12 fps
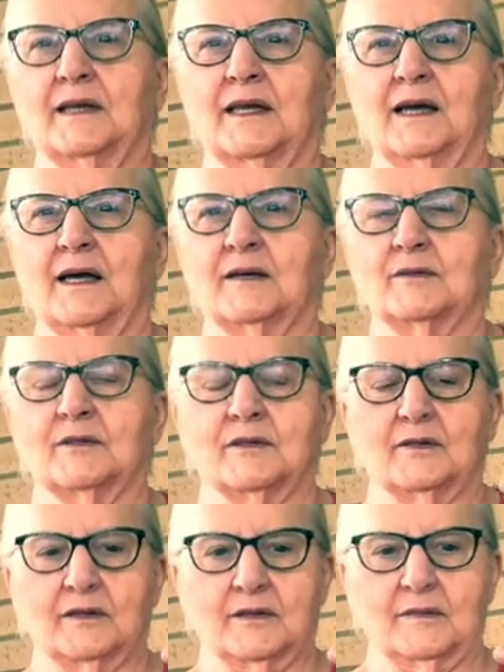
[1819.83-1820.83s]
Yeah, we
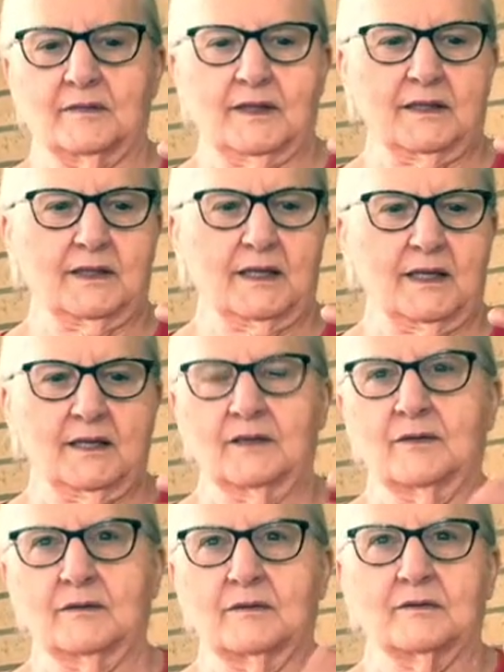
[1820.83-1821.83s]
talked about that.
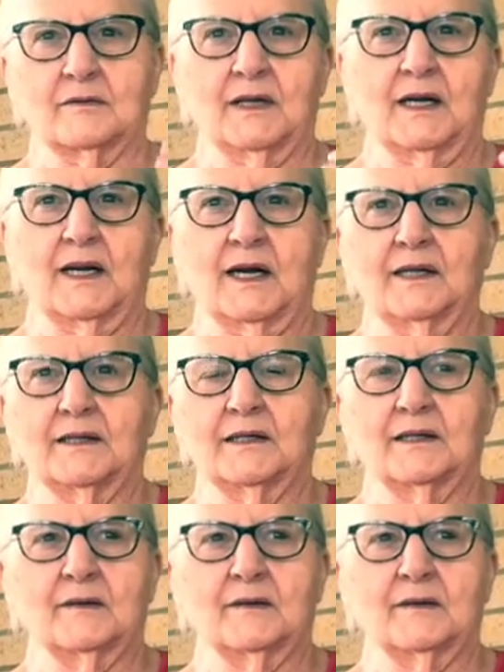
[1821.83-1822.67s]
Ray and I did.